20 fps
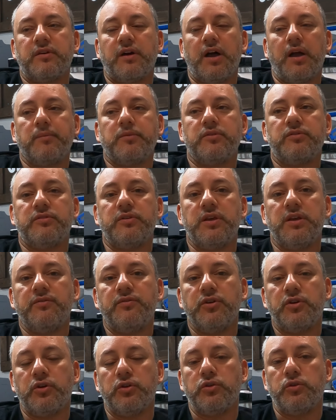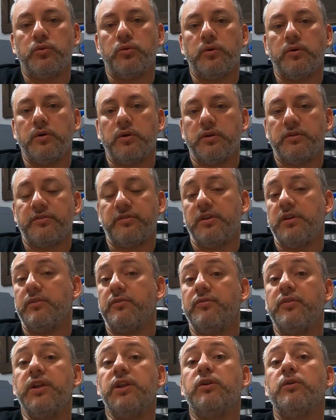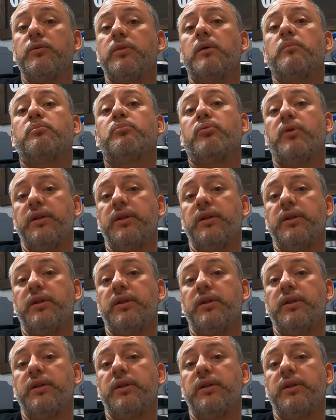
time to see if you could see a video of them